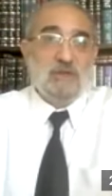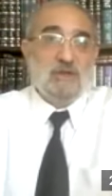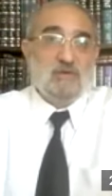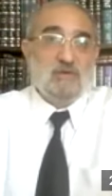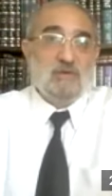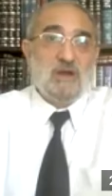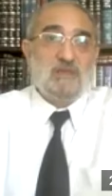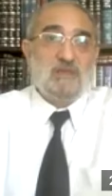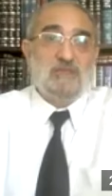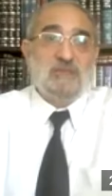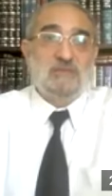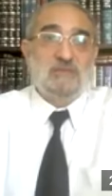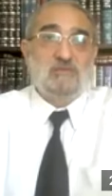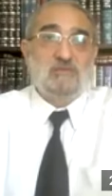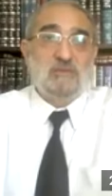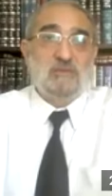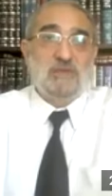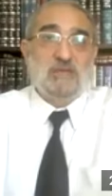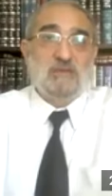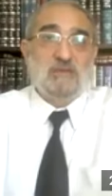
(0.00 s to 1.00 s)
Noach that
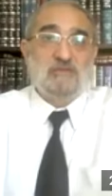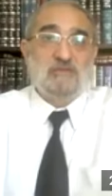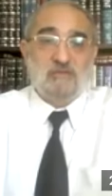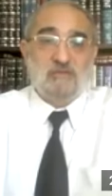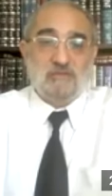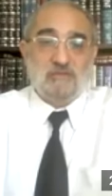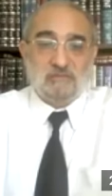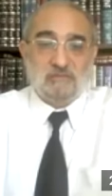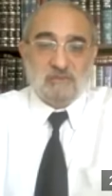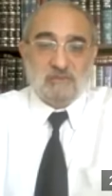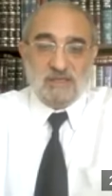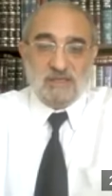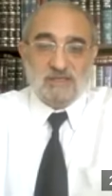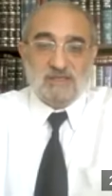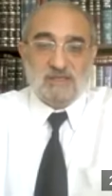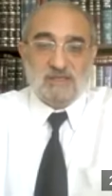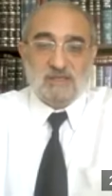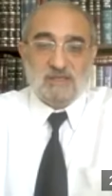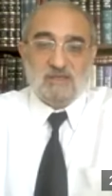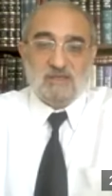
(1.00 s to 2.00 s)
we're looking for the
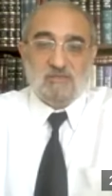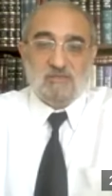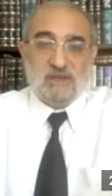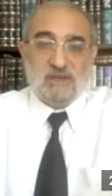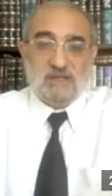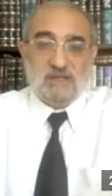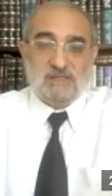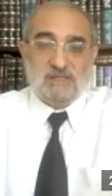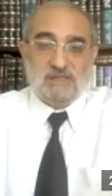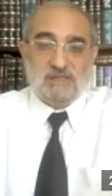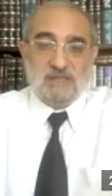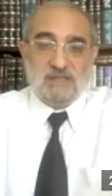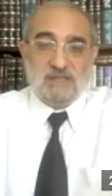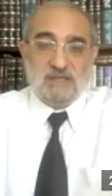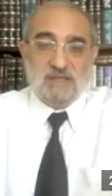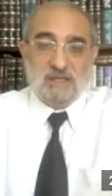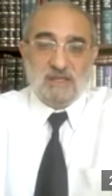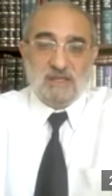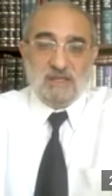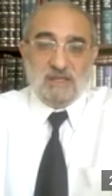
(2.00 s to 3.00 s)
peace. One is
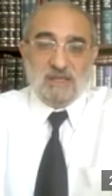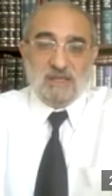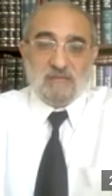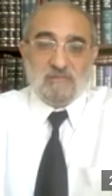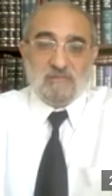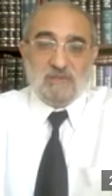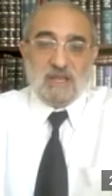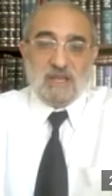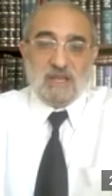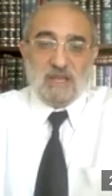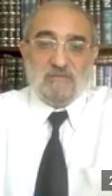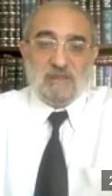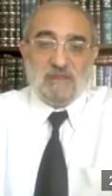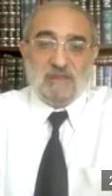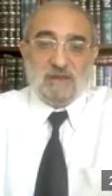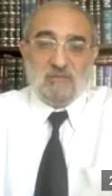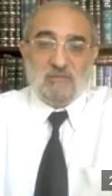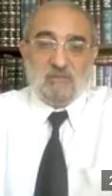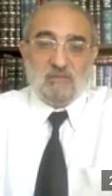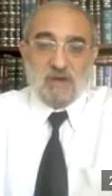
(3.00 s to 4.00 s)
the believe
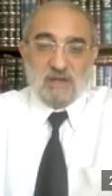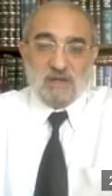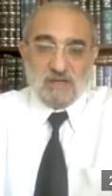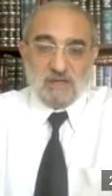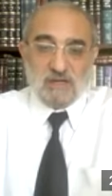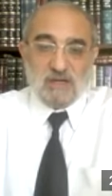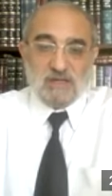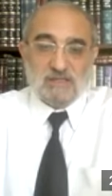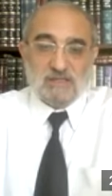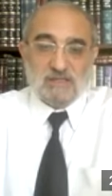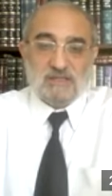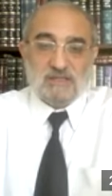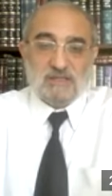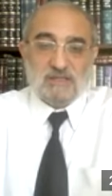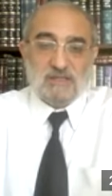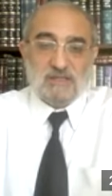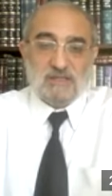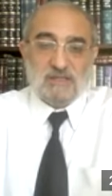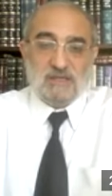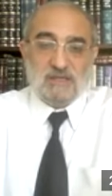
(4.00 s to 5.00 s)
in one God.
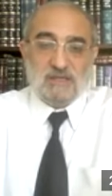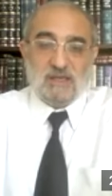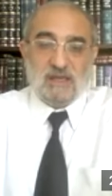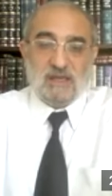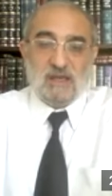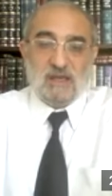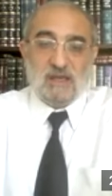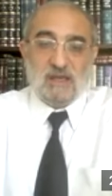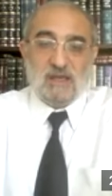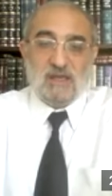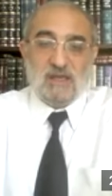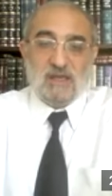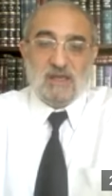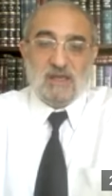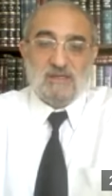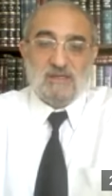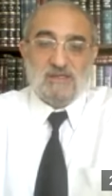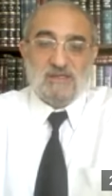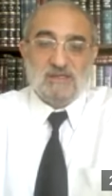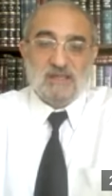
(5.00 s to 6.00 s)
Uh,
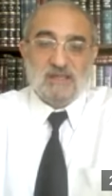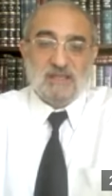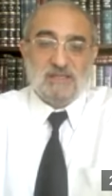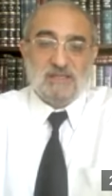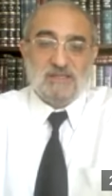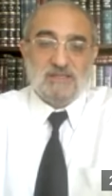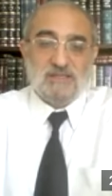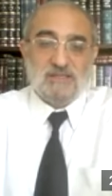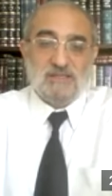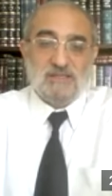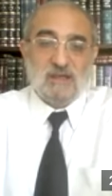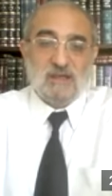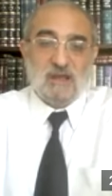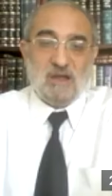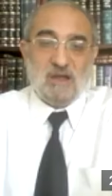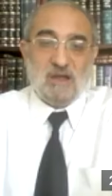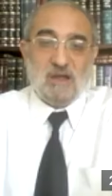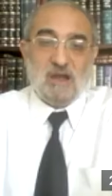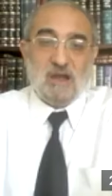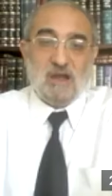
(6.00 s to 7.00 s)
uh second,
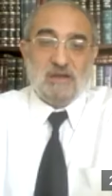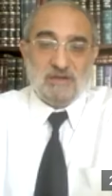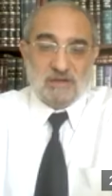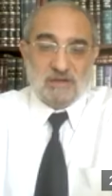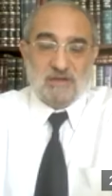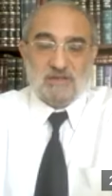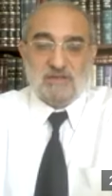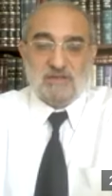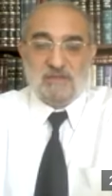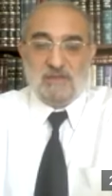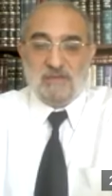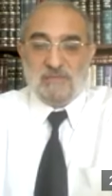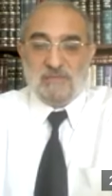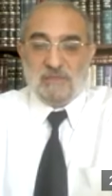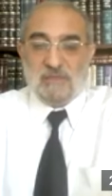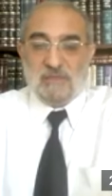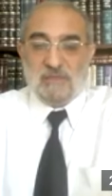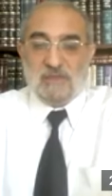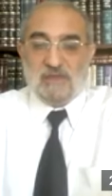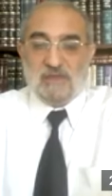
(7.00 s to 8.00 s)
honor God.
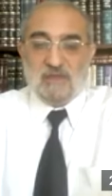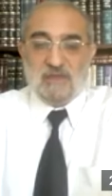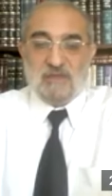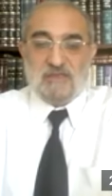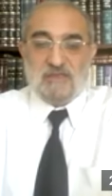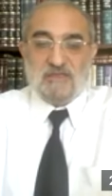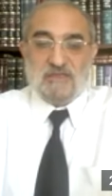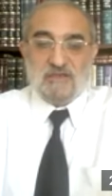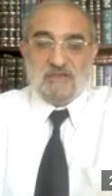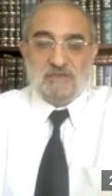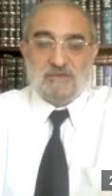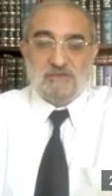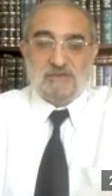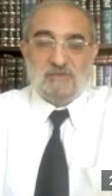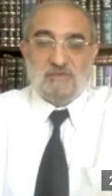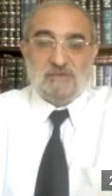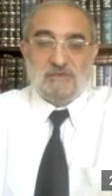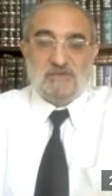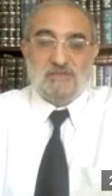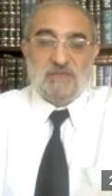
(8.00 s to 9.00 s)
Uh, third,
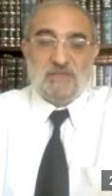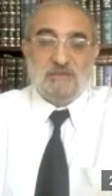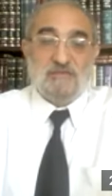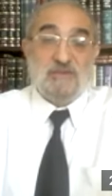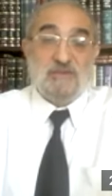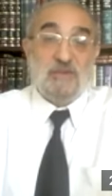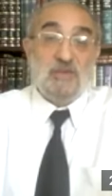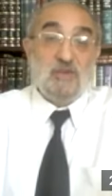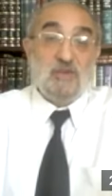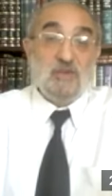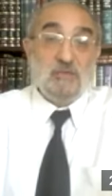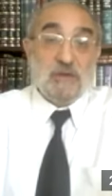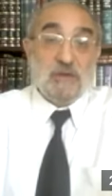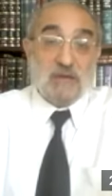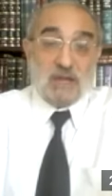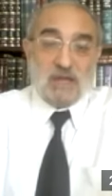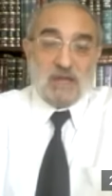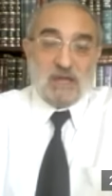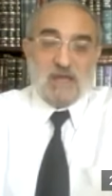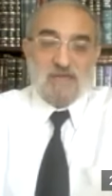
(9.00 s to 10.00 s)
preserve
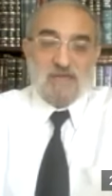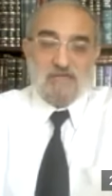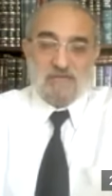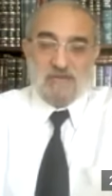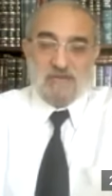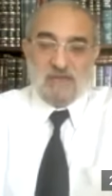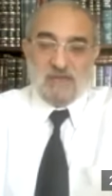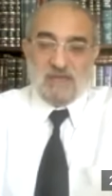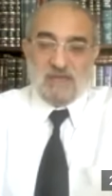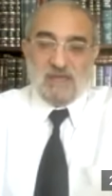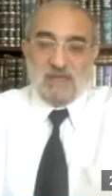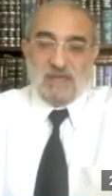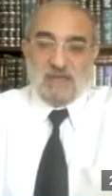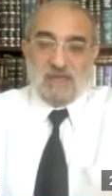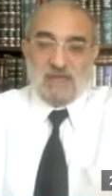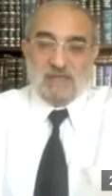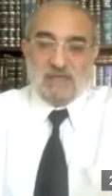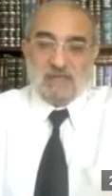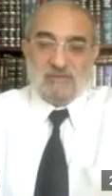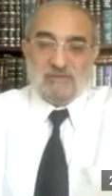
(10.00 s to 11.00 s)
human life
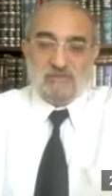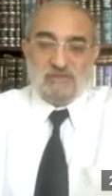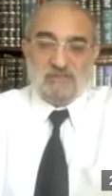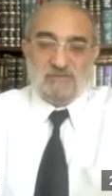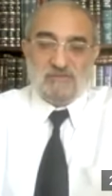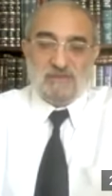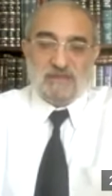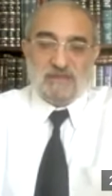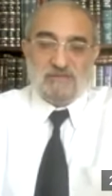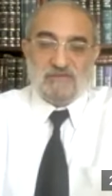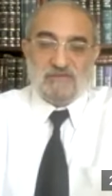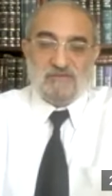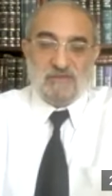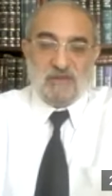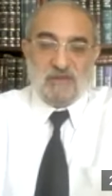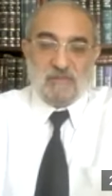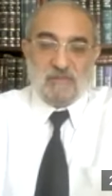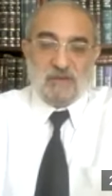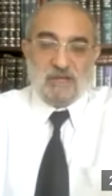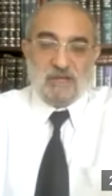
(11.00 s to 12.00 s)
and respect
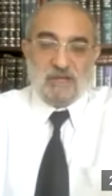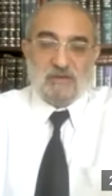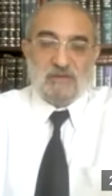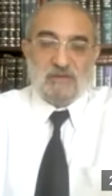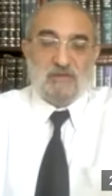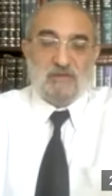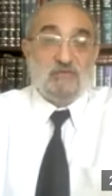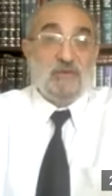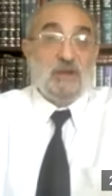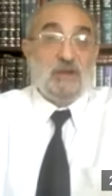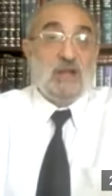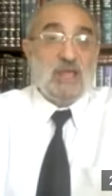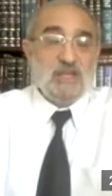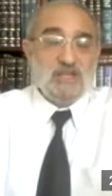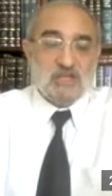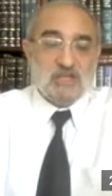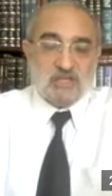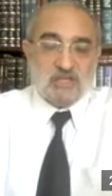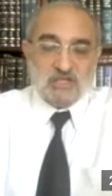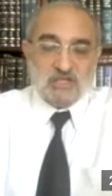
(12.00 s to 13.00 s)
family
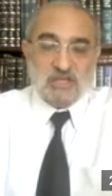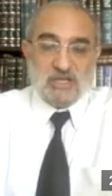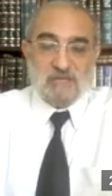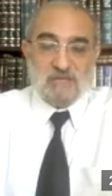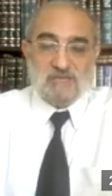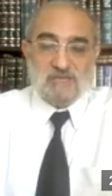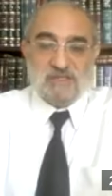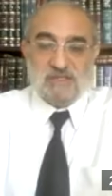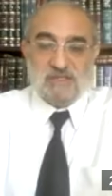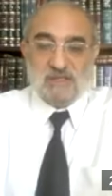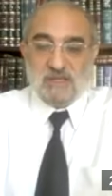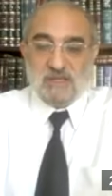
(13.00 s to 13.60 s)
relationships